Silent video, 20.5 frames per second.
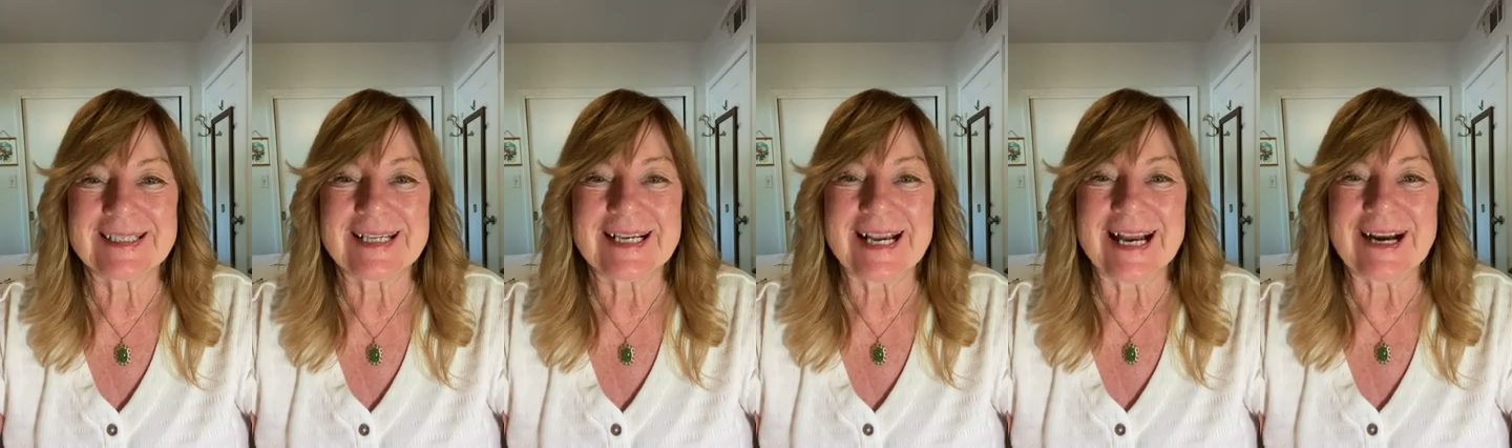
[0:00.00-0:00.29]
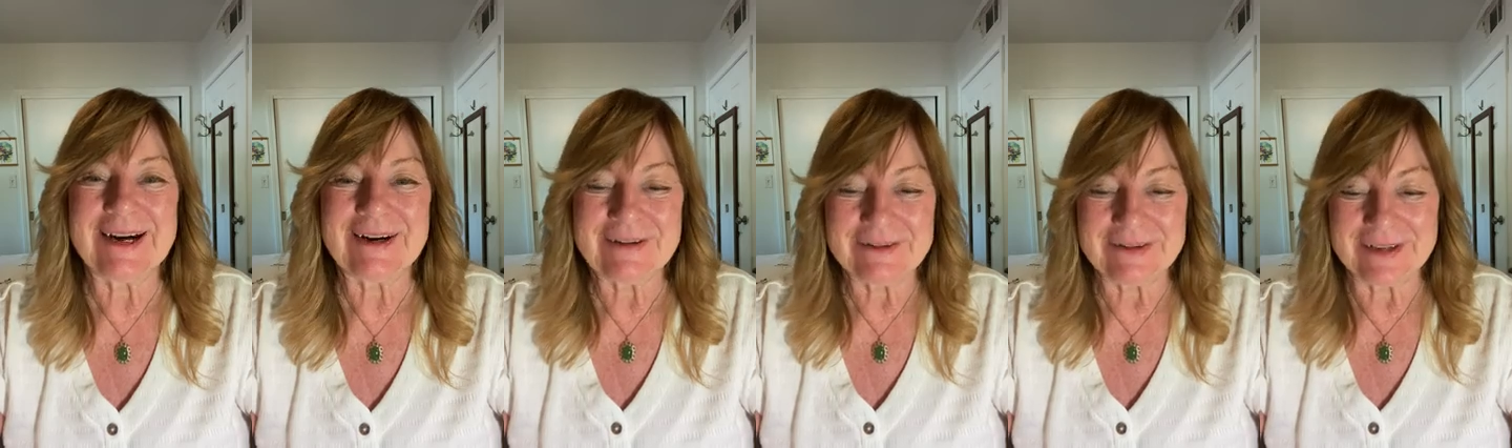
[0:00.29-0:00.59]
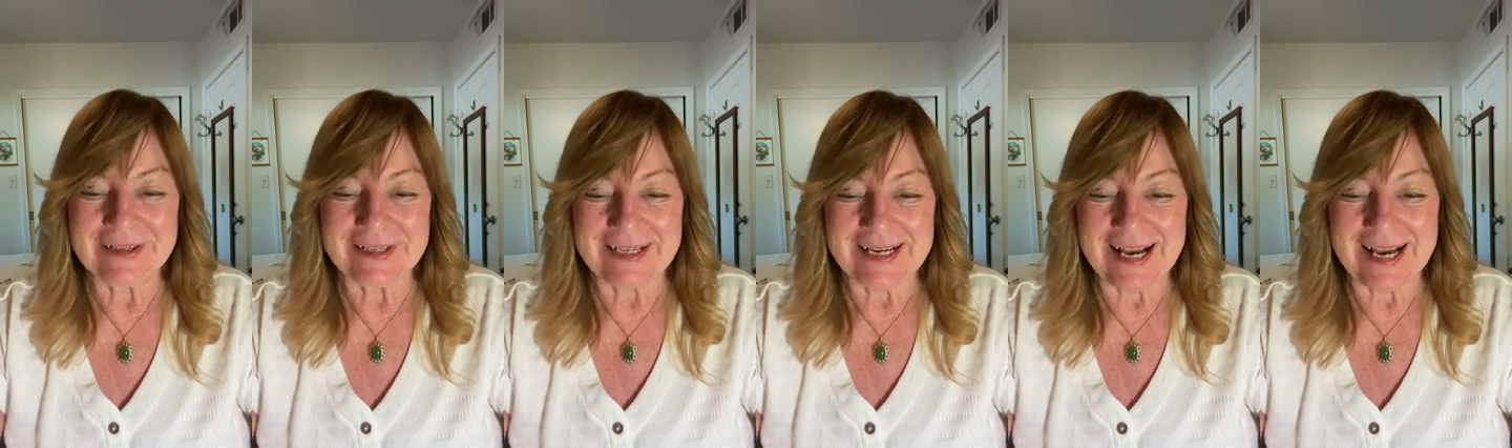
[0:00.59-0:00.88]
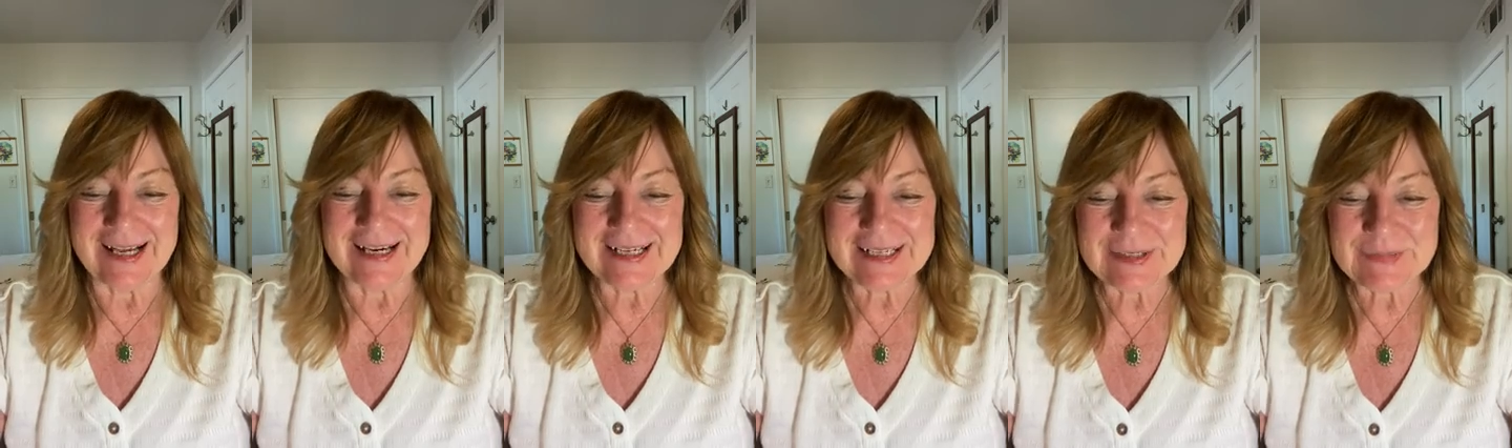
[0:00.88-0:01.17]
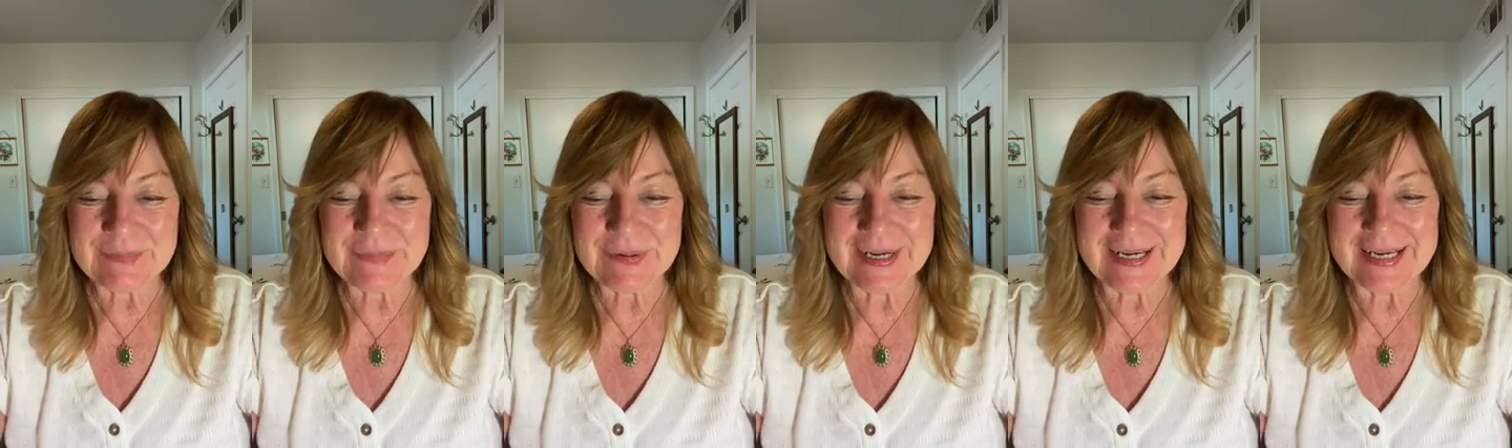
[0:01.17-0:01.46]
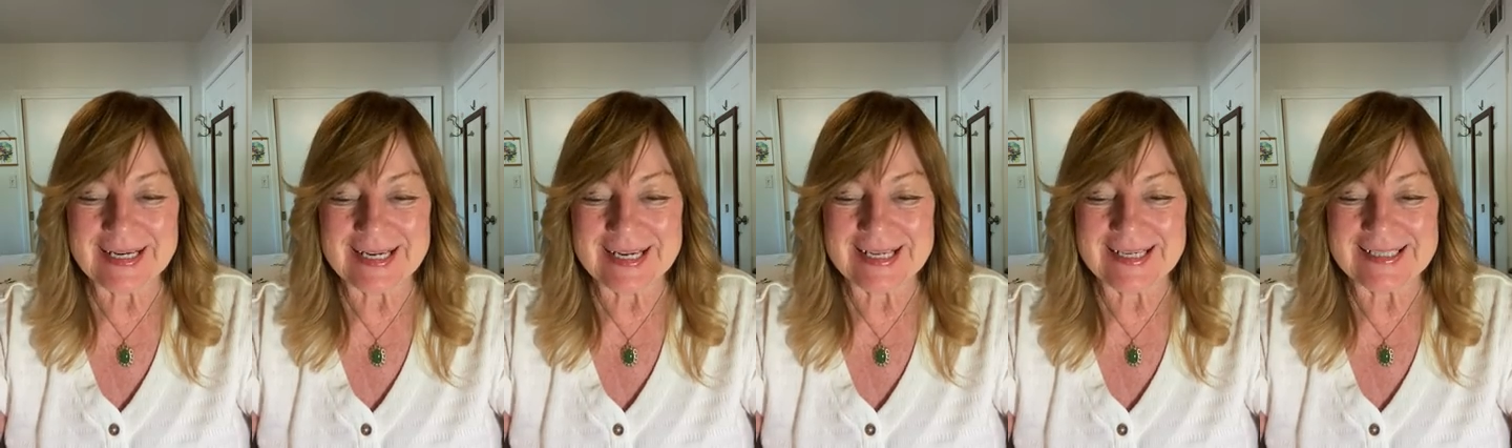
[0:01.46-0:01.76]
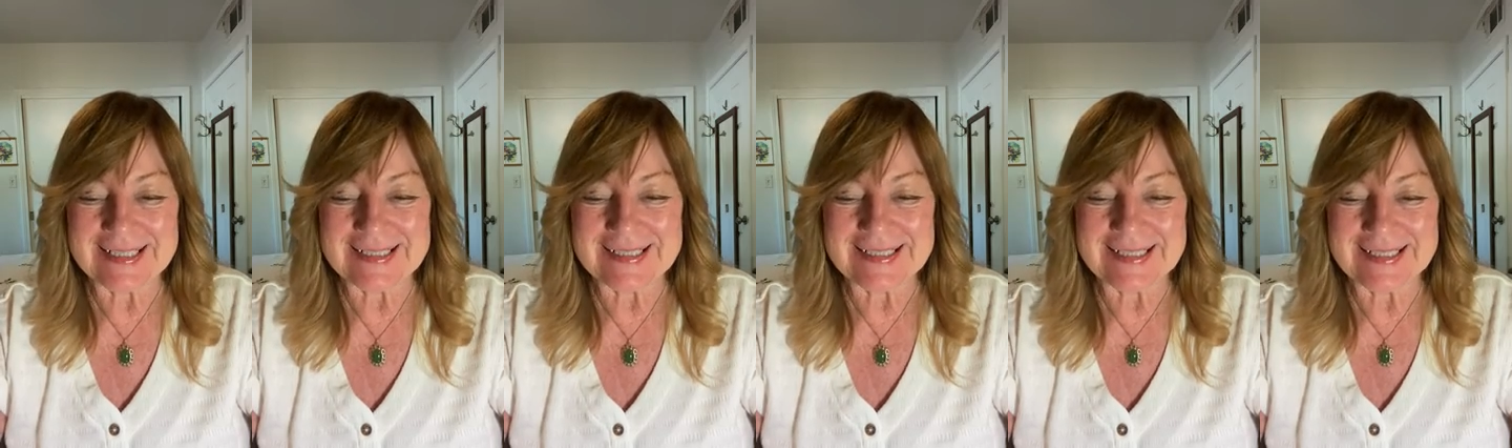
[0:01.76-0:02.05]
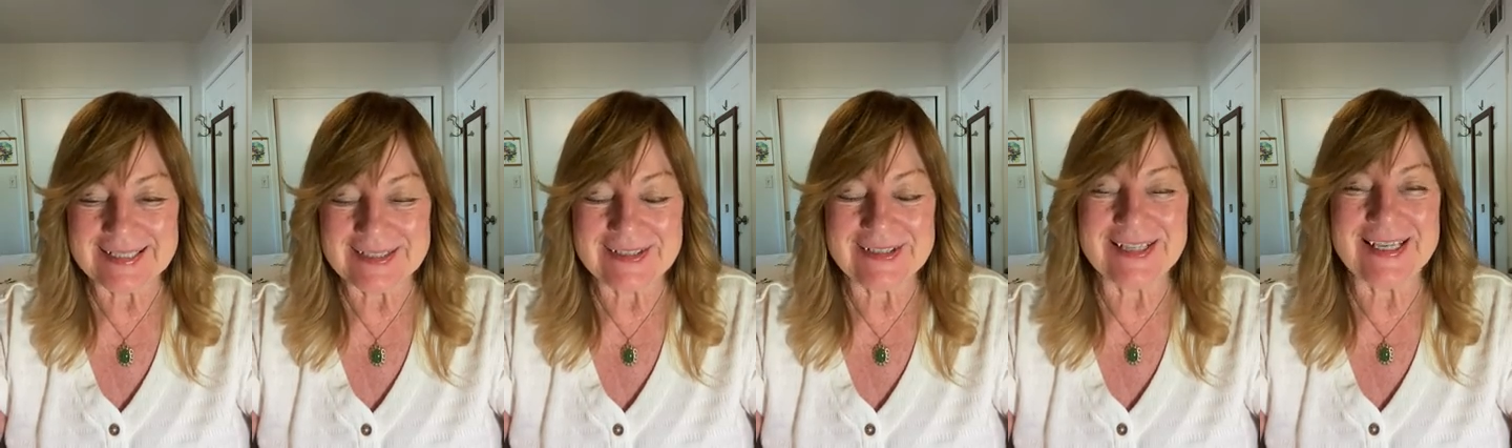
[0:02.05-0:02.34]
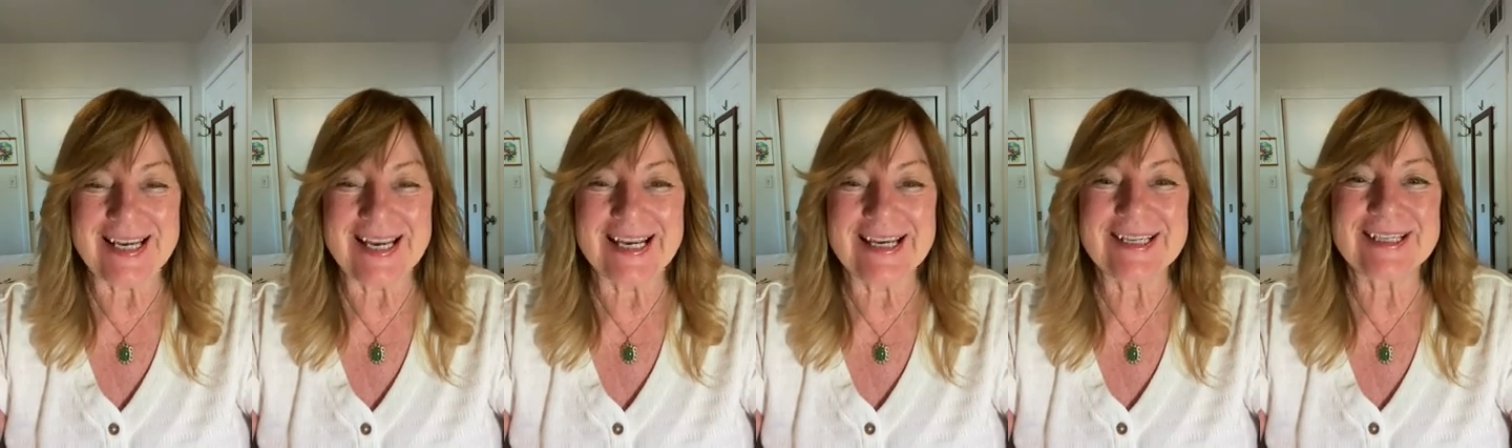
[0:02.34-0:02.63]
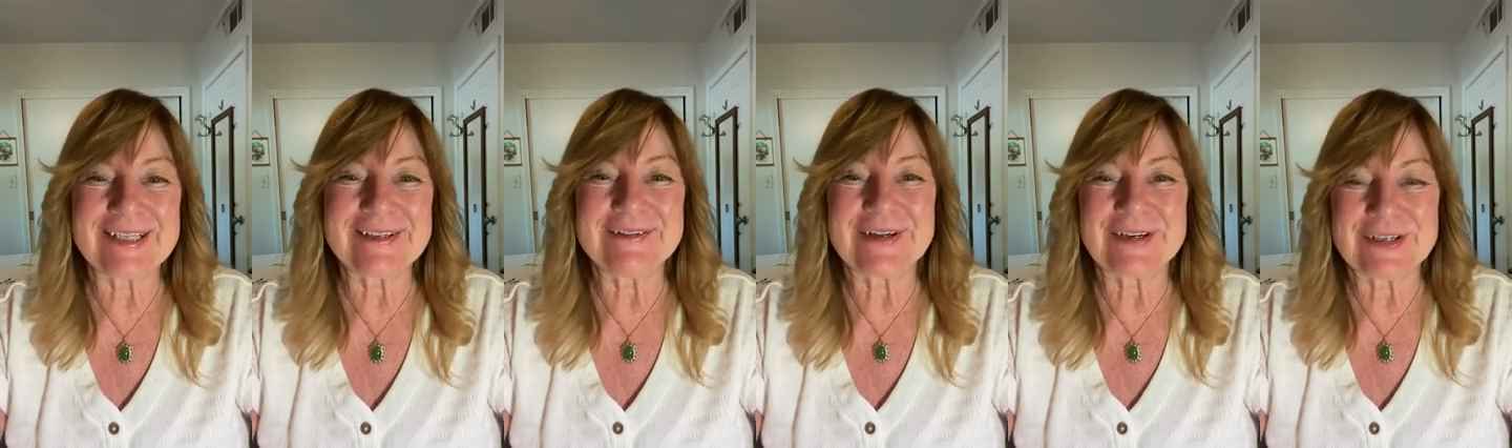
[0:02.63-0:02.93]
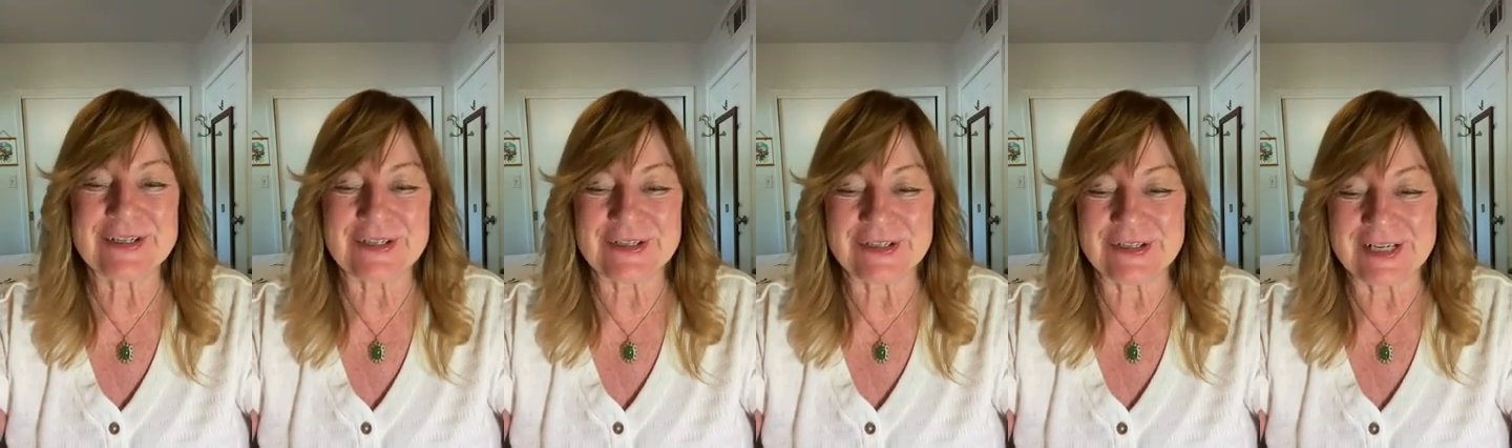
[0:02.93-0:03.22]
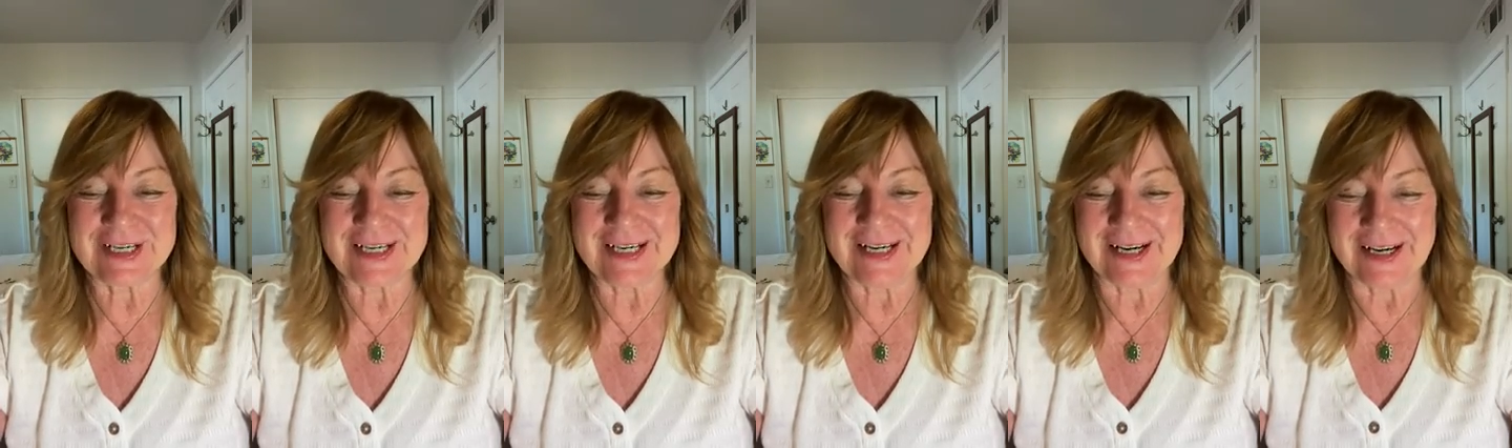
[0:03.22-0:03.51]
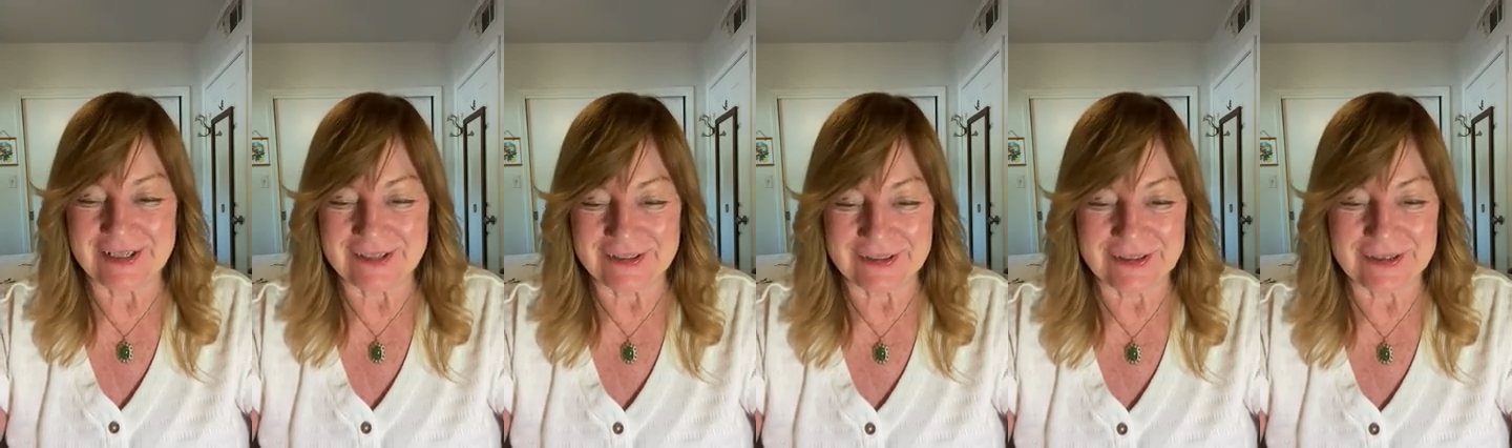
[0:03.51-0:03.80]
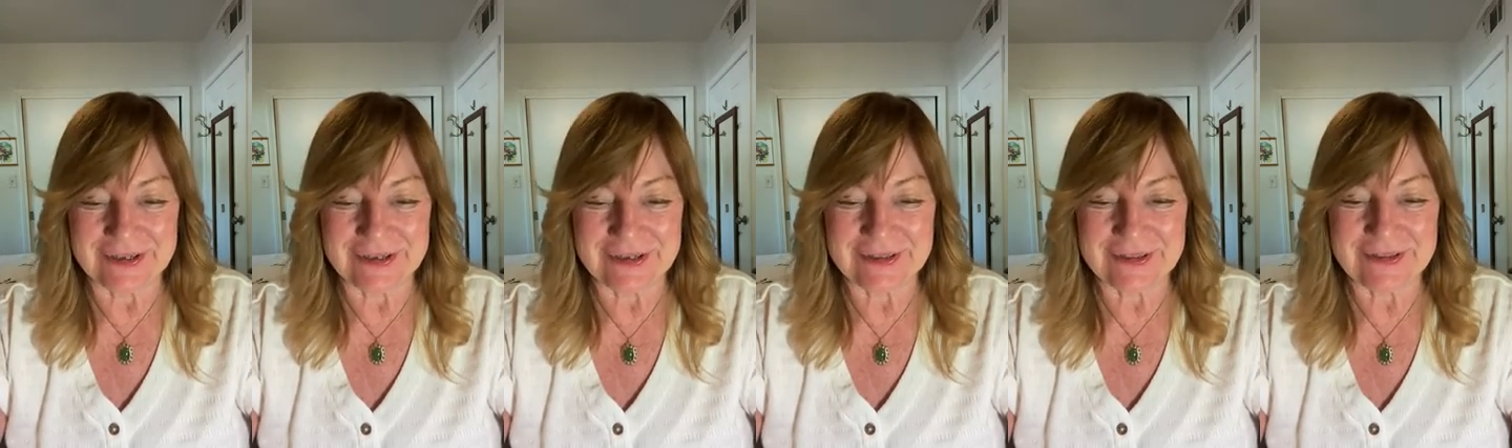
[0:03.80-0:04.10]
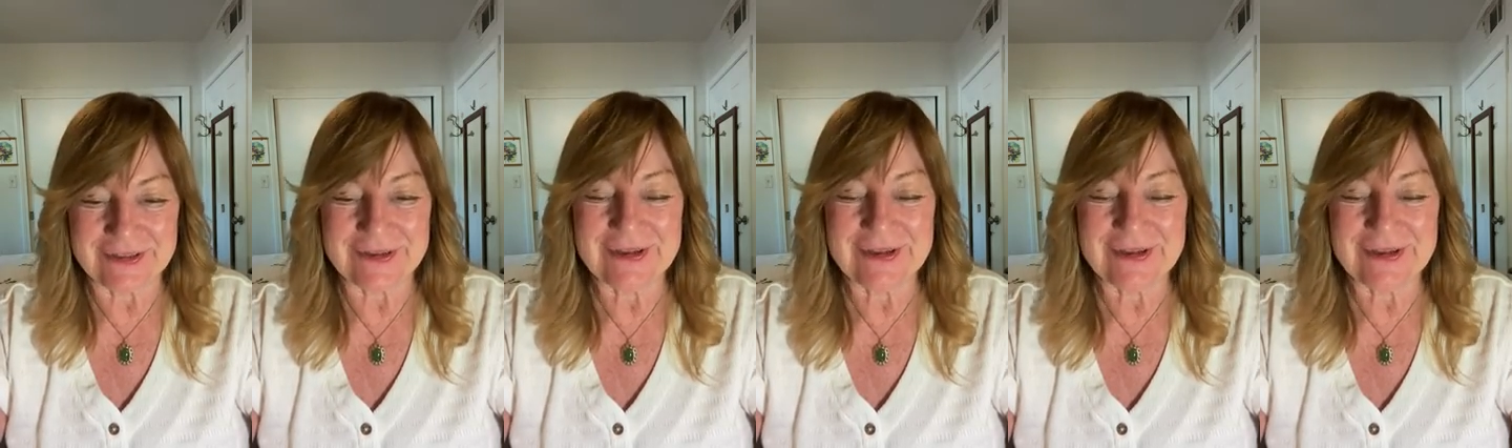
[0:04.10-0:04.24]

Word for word: However, God is bringing us to the end of our journey on earth.